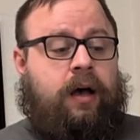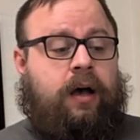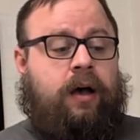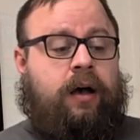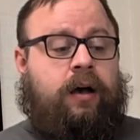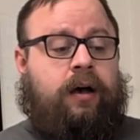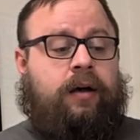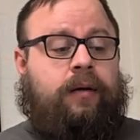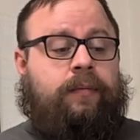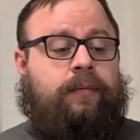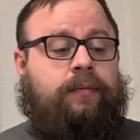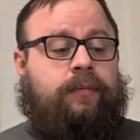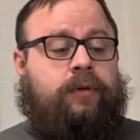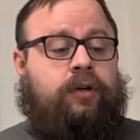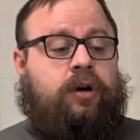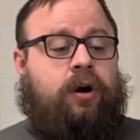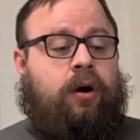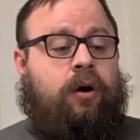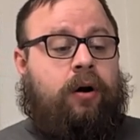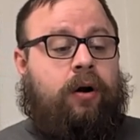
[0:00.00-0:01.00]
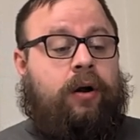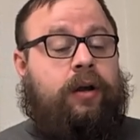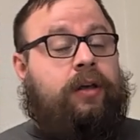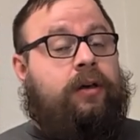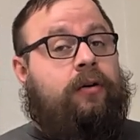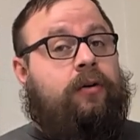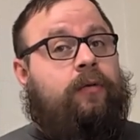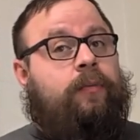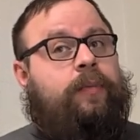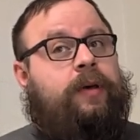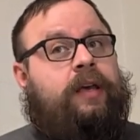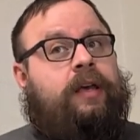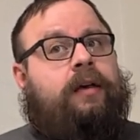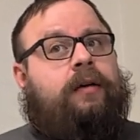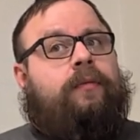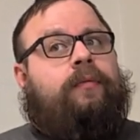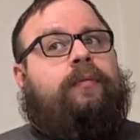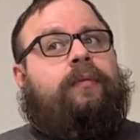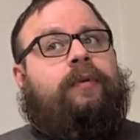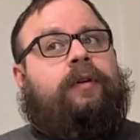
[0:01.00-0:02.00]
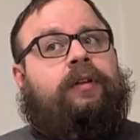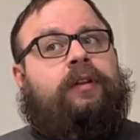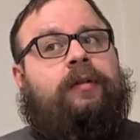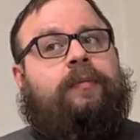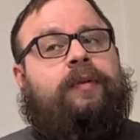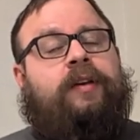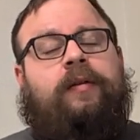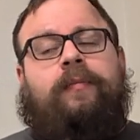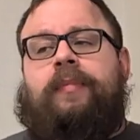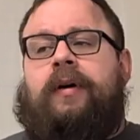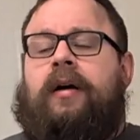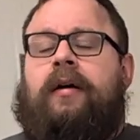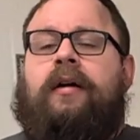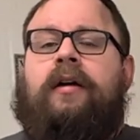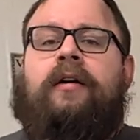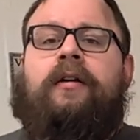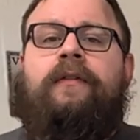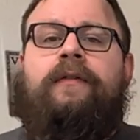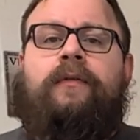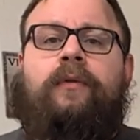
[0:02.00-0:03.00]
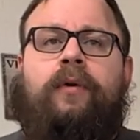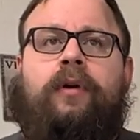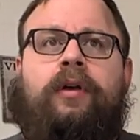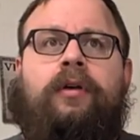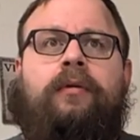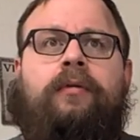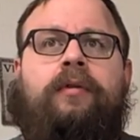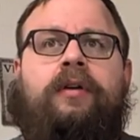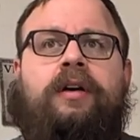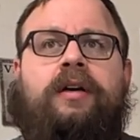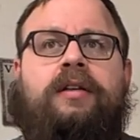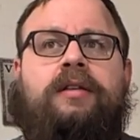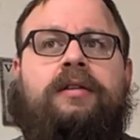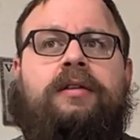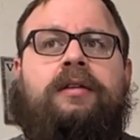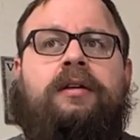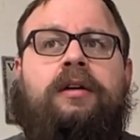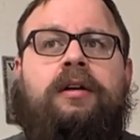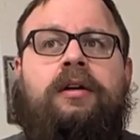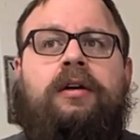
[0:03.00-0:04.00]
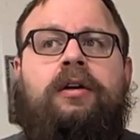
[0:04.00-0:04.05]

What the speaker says: cardio being a really big barrier for you because